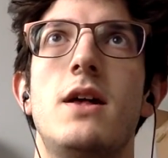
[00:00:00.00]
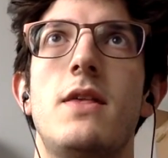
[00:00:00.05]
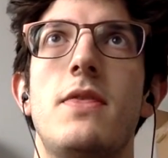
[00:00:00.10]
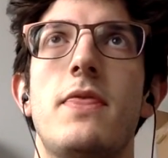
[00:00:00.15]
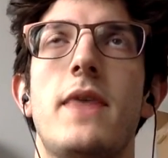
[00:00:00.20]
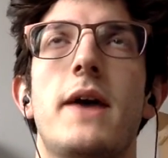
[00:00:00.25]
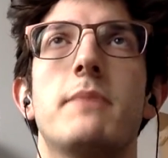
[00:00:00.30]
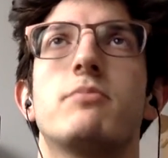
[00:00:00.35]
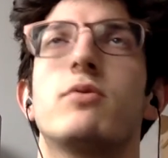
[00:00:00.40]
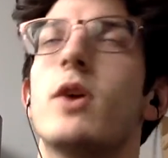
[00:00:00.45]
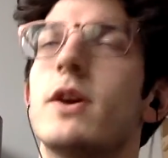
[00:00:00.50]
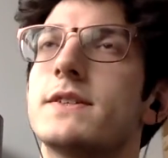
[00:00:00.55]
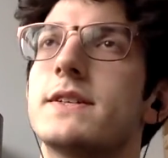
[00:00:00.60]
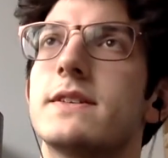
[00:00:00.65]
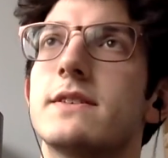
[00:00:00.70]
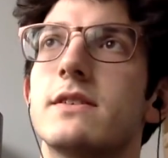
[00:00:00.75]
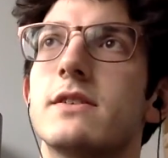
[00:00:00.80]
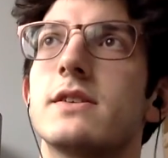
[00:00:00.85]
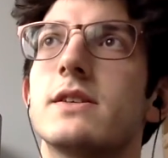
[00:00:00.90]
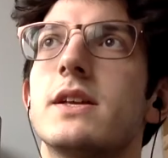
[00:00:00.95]
that
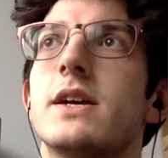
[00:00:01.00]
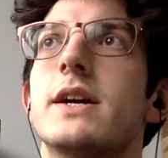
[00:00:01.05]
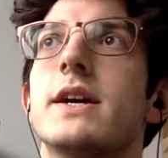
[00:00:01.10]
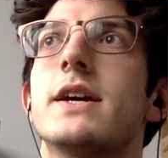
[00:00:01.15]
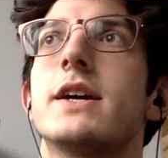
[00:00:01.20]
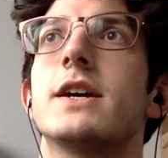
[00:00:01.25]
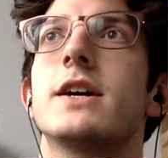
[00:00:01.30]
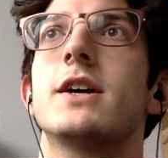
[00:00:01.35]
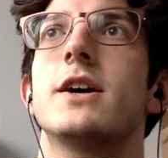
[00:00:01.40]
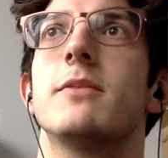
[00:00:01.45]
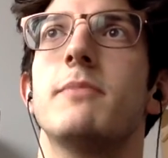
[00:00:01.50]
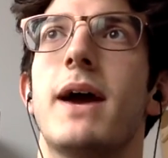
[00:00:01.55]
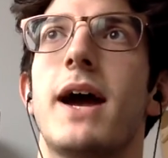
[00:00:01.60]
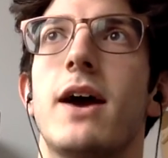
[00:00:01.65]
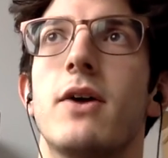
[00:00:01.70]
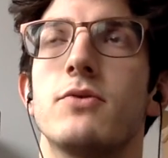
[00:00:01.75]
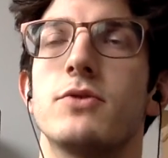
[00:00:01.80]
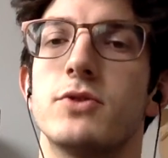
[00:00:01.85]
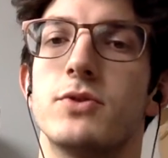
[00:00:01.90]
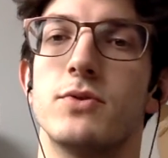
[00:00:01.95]
process looks like,
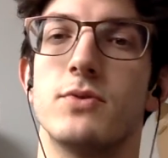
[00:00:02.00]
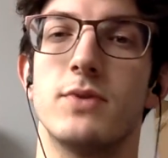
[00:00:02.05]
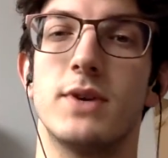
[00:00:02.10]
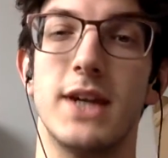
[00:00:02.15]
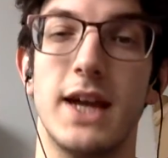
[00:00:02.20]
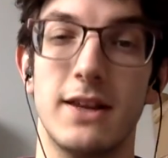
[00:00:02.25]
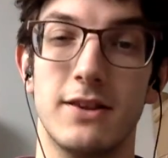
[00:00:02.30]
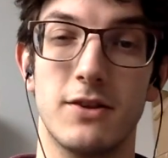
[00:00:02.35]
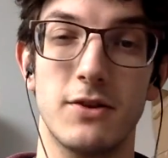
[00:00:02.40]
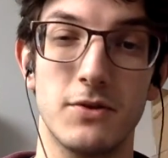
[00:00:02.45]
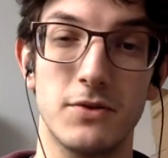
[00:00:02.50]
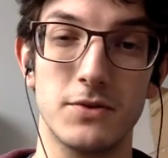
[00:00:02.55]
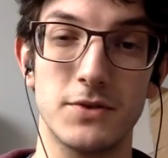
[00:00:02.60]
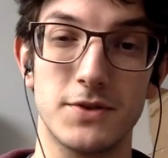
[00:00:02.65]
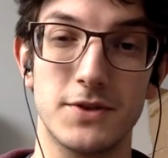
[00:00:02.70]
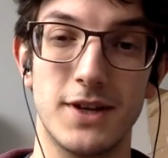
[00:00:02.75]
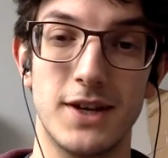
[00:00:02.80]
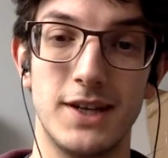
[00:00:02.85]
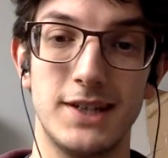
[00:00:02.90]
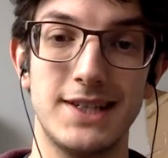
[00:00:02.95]
how to get
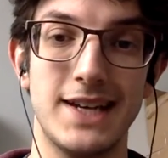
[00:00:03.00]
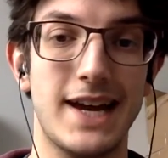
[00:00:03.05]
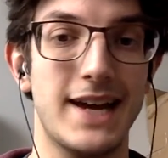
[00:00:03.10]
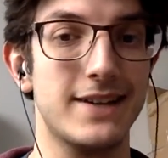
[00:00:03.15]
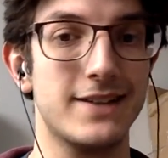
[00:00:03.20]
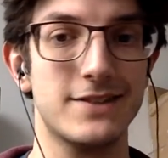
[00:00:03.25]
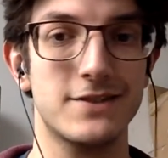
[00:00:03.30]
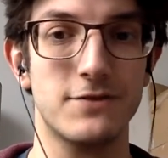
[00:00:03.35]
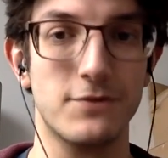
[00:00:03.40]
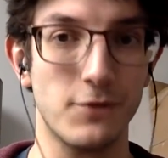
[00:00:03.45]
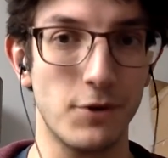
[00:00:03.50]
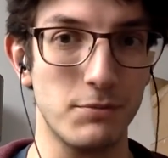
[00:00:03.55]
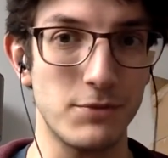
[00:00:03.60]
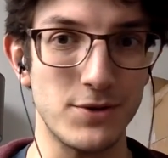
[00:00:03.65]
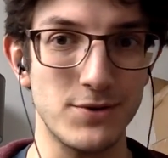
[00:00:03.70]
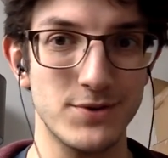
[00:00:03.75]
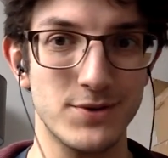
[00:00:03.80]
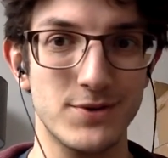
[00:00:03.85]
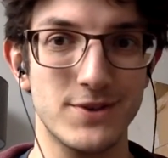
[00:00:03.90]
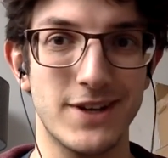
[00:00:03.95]
those tasks from
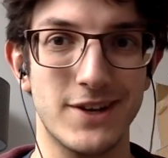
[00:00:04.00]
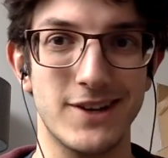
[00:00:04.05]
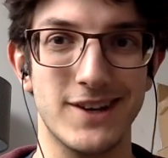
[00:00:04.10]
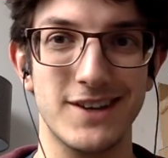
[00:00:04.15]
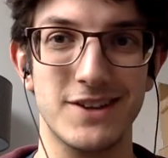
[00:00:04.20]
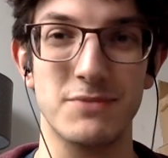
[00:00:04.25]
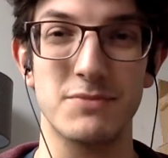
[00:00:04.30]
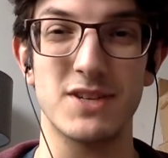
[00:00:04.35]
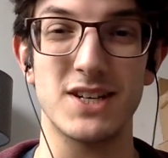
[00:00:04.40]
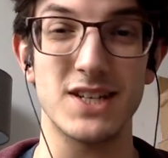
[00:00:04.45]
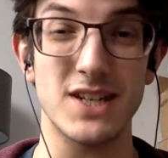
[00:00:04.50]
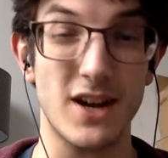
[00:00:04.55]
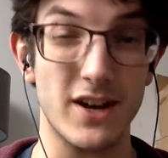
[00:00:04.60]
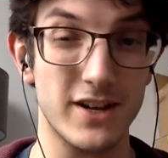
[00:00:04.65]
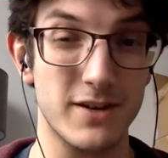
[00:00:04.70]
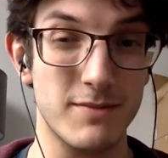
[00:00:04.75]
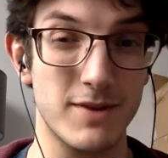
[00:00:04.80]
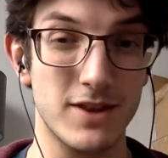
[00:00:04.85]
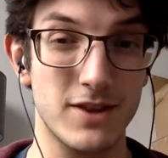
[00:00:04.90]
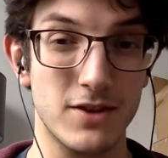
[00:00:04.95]
users, how to get them to
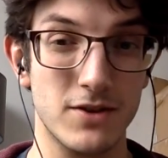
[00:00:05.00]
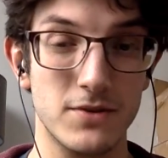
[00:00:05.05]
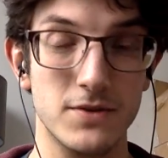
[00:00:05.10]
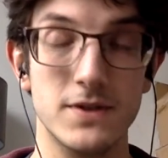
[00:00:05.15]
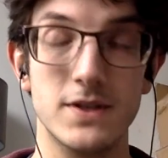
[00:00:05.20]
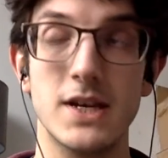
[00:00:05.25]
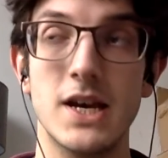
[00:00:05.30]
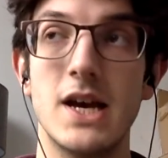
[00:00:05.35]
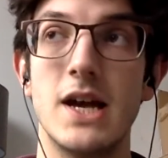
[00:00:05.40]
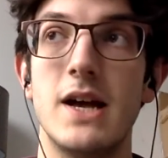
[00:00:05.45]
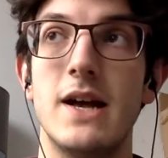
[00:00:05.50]
document those,